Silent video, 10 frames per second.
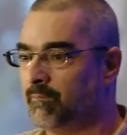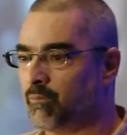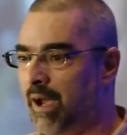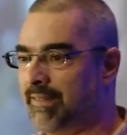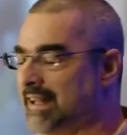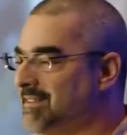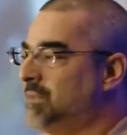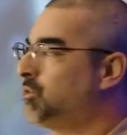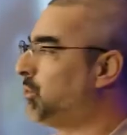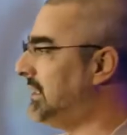Right? That
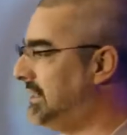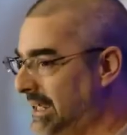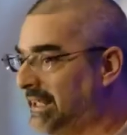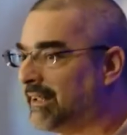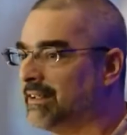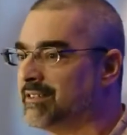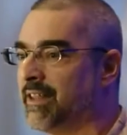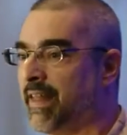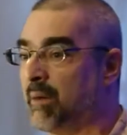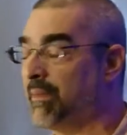seems ridiculous
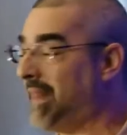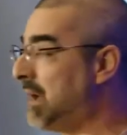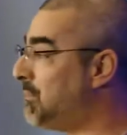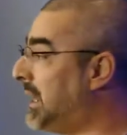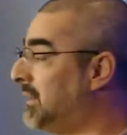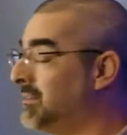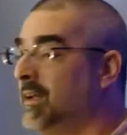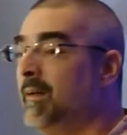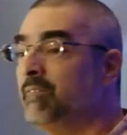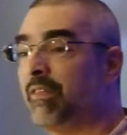to them. But that means
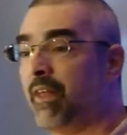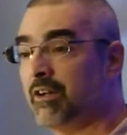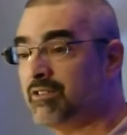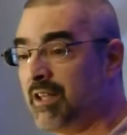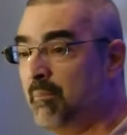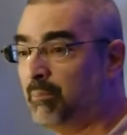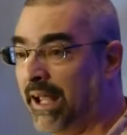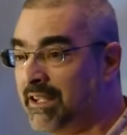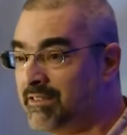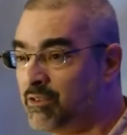that there are some
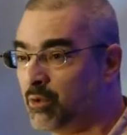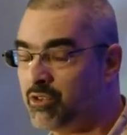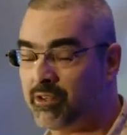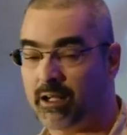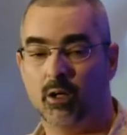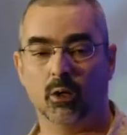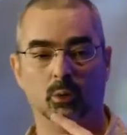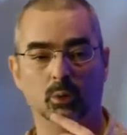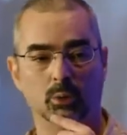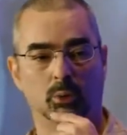places who are just like,
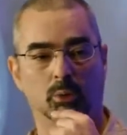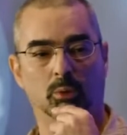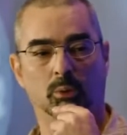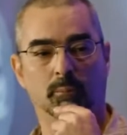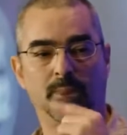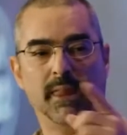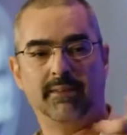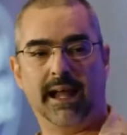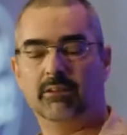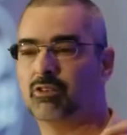ooh,
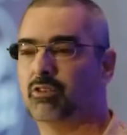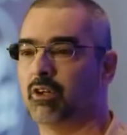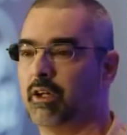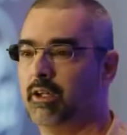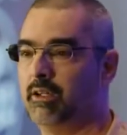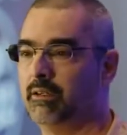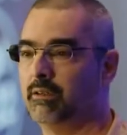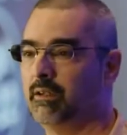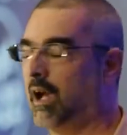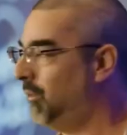that looks good.
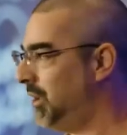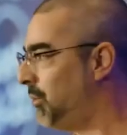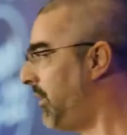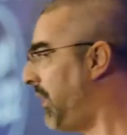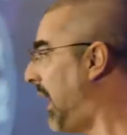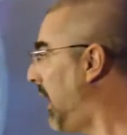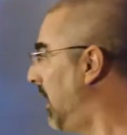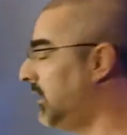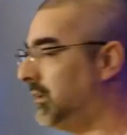I want to wear that.